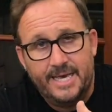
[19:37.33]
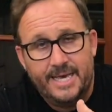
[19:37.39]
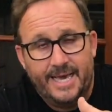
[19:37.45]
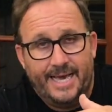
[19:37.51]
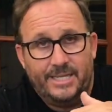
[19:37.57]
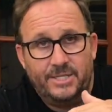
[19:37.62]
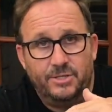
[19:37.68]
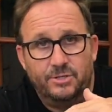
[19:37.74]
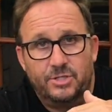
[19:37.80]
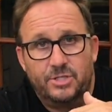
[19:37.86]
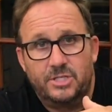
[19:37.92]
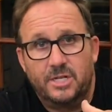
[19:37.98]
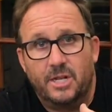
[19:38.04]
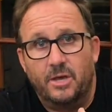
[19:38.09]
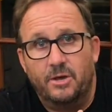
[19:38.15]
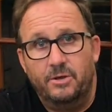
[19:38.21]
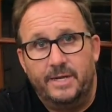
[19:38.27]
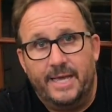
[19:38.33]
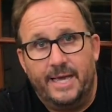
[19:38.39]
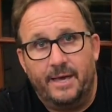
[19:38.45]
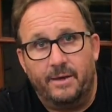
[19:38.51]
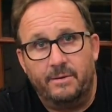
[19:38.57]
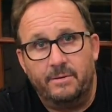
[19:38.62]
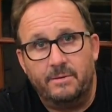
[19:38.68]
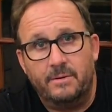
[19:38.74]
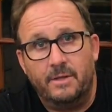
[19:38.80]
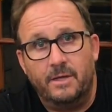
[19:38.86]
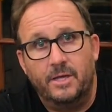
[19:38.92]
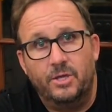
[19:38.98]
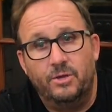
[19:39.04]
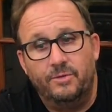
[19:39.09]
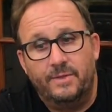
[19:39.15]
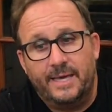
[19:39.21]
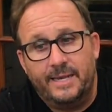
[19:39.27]
As you slow down,
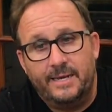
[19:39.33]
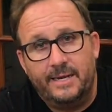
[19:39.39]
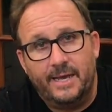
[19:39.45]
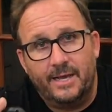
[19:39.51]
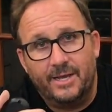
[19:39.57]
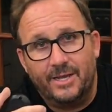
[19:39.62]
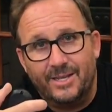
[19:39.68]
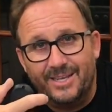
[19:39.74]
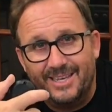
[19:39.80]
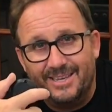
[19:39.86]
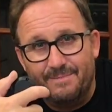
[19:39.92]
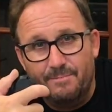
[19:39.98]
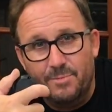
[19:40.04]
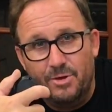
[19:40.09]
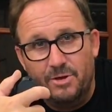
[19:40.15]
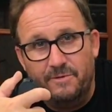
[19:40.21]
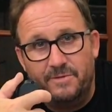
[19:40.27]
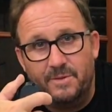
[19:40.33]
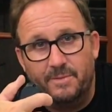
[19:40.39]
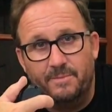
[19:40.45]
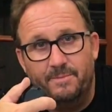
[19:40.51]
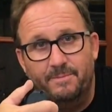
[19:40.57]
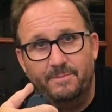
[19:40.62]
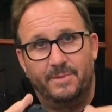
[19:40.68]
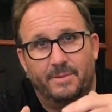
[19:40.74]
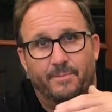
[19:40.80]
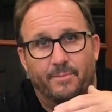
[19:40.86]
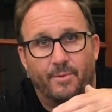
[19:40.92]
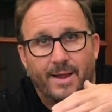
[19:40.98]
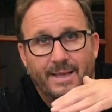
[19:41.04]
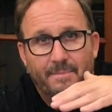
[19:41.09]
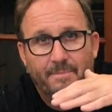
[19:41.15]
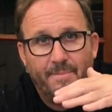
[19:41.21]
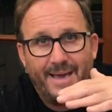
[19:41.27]
you then move the
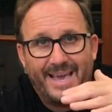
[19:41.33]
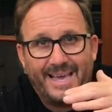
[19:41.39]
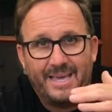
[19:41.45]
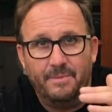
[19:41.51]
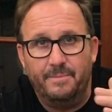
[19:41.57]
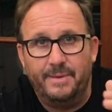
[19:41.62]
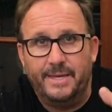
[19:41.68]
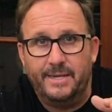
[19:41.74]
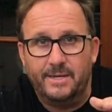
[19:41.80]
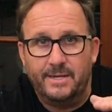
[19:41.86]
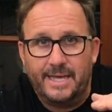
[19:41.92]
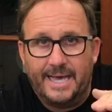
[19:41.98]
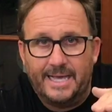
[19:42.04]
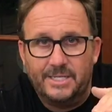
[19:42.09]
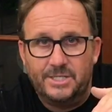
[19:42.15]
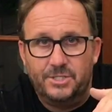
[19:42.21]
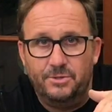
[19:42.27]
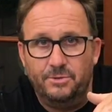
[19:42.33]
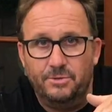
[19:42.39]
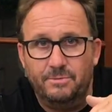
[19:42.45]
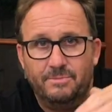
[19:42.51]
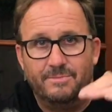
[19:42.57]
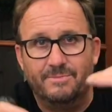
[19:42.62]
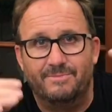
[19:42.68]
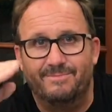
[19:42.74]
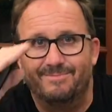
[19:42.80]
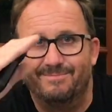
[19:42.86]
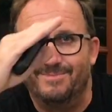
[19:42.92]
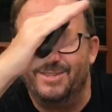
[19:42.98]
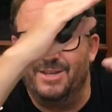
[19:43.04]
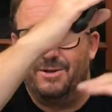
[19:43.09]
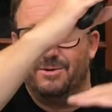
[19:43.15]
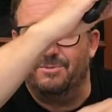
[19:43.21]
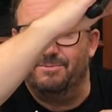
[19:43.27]
brake back a bit as you
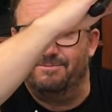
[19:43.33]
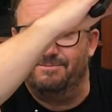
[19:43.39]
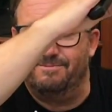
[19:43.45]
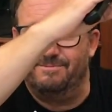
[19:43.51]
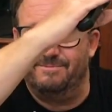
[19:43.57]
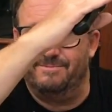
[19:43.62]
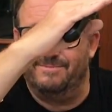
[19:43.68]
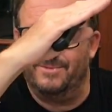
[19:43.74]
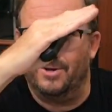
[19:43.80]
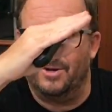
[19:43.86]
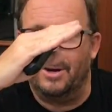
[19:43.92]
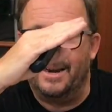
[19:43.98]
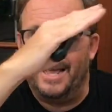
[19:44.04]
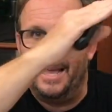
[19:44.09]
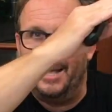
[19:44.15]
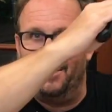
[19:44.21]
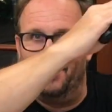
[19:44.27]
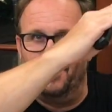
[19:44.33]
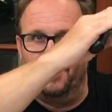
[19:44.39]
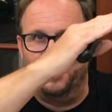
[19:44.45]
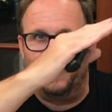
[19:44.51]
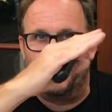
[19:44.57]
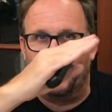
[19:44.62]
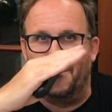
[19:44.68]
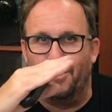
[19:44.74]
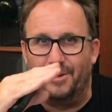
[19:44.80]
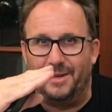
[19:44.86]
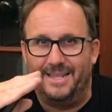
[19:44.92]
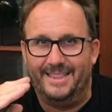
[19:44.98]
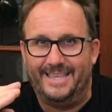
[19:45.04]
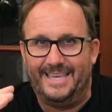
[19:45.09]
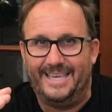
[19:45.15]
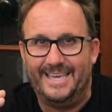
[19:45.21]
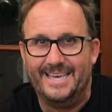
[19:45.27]
know, on an angle
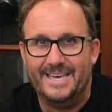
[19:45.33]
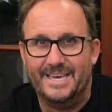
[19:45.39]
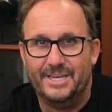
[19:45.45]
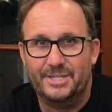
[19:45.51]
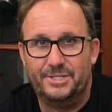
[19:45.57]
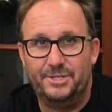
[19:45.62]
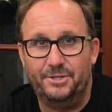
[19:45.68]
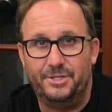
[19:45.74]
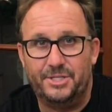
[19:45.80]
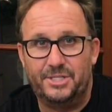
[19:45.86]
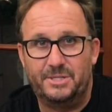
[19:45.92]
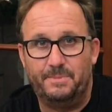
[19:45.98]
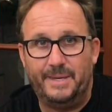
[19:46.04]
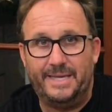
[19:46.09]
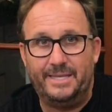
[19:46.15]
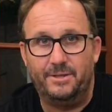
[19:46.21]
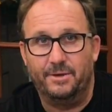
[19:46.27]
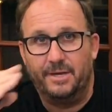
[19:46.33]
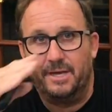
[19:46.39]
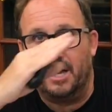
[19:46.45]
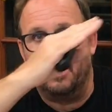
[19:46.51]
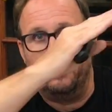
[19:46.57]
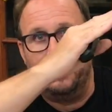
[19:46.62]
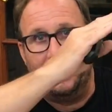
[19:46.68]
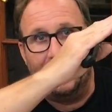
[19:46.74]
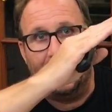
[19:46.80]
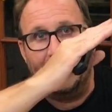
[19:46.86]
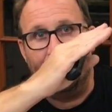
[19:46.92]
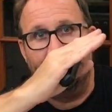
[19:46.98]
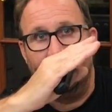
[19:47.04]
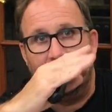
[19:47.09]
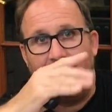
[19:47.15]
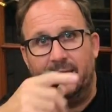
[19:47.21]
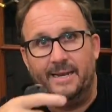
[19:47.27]
accordingly to the speed you're going
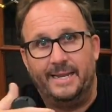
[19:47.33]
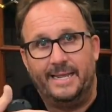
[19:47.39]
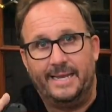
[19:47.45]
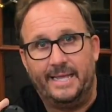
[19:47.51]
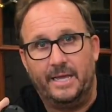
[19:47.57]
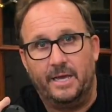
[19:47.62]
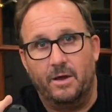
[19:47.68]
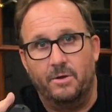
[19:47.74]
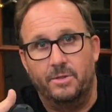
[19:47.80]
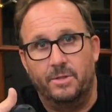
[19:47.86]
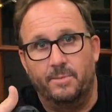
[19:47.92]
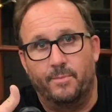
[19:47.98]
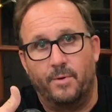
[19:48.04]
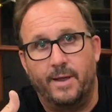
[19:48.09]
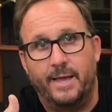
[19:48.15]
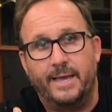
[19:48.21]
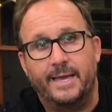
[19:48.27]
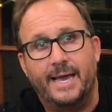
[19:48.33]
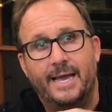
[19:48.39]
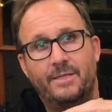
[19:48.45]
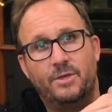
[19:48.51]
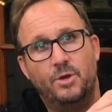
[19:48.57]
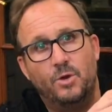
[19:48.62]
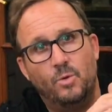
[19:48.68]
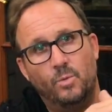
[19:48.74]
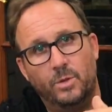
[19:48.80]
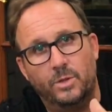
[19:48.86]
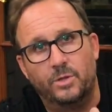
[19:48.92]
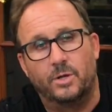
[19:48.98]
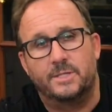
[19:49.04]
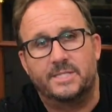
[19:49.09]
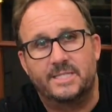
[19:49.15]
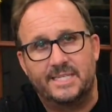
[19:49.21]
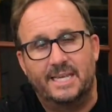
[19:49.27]
and the letting go of the brake, and you will
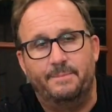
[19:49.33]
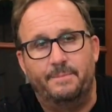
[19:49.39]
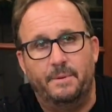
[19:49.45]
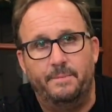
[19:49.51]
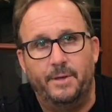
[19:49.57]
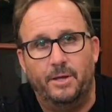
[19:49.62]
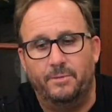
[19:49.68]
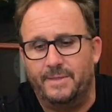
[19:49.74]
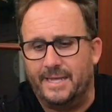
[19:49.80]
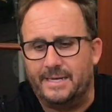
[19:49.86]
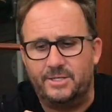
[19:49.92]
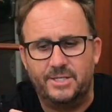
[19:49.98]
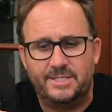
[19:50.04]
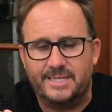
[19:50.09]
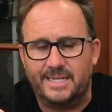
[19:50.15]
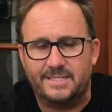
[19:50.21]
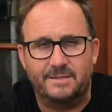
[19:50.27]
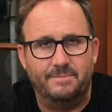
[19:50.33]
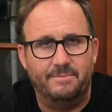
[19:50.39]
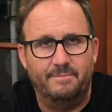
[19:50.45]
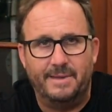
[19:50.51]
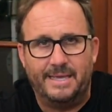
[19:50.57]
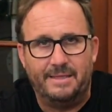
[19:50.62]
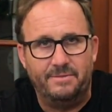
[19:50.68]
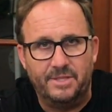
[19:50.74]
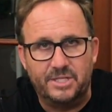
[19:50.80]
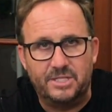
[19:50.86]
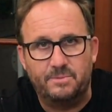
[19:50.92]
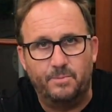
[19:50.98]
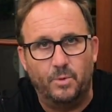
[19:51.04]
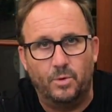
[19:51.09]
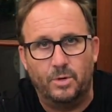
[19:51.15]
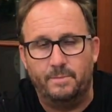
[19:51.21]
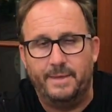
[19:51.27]
not skip a belt. That just doesn't mean this
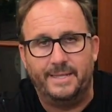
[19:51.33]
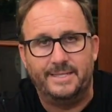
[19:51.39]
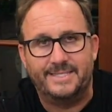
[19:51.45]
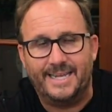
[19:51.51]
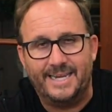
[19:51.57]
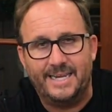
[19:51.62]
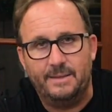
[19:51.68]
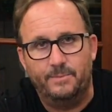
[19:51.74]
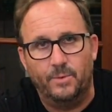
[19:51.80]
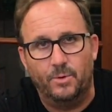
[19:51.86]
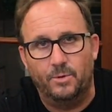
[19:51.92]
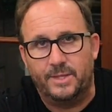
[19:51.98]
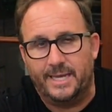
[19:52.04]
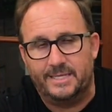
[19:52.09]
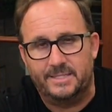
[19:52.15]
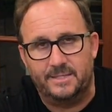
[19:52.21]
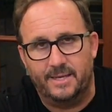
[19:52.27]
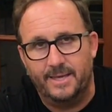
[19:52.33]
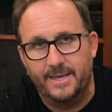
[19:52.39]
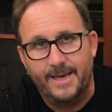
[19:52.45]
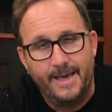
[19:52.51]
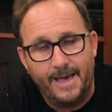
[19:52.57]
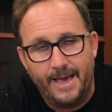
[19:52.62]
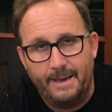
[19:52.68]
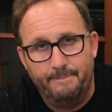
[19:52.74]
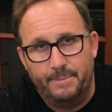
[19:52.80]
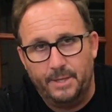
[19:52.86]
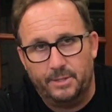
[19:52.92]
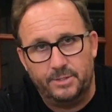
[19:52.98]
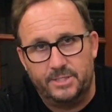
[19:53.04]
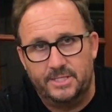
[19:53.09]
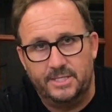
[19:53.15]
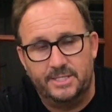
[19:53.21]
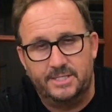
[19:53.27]
board, it means any board that has a belt
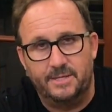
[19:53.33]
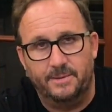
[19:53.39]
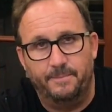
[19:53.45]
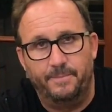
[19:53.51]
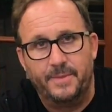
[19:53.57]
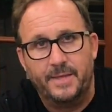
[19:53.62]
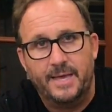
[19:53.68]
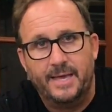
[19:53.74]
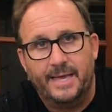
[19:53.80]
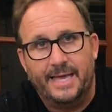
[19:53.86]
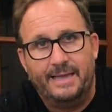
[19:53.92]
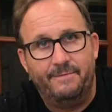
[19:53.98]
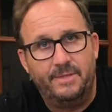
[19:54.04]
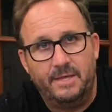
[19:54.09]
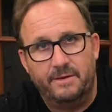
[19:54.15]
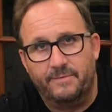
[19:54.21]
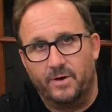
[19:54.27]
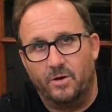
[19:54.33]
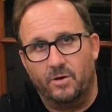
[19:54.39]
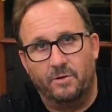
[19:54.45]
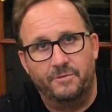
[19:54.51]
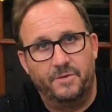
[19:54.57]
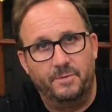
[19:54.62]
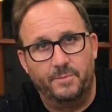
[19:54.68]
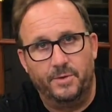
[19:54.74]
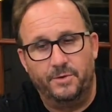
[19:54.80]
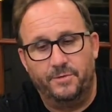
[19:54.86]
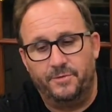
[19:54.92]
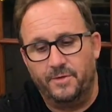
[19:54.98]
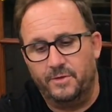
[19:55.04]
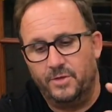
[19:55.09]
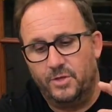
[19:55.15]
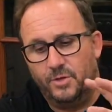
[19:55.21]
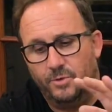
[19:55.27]
system, even the Evolves, the
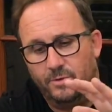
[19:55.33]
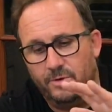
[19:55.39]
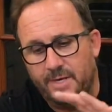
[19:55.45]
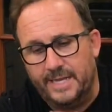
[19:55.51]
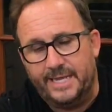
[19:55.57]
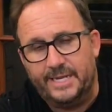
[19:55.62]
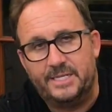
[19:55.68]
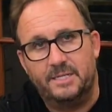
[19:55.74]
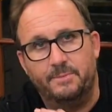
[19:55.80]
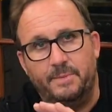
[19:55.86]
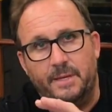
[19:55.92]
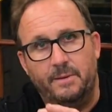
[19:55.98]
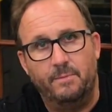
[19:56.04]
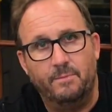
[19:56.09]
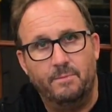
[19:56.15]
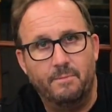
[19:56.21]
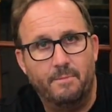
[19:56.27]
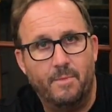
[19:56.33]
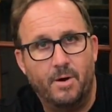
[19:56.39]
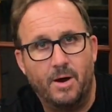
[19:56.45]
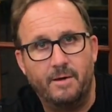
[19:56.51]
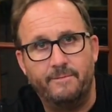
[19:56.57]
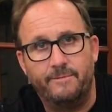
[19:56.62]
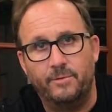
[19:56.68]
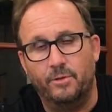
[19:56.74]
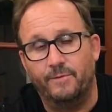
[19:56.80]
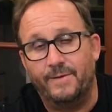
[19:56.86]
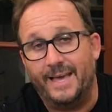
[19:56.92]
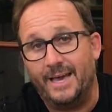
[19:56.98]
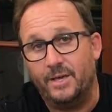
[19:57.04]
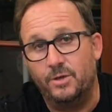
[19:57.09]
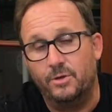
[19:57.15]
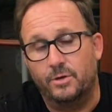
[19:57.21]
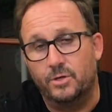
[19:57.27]
boosted. You need to be mindful of how
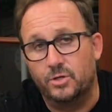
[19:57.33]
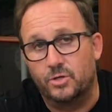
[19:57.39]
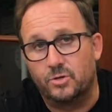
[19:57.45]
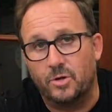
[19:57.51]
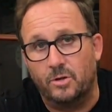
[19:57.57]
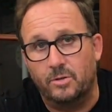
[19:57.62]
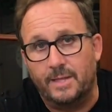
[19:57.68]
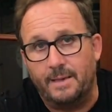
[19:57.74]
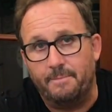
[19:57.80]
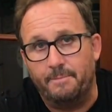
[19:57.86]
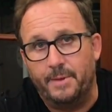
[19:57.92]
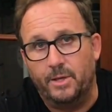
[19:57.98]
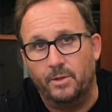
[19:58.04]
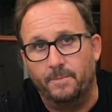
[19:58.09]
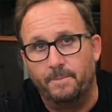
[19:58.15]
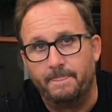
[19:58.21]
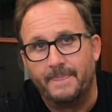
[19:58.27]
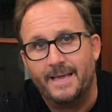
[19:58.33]
you control that belt.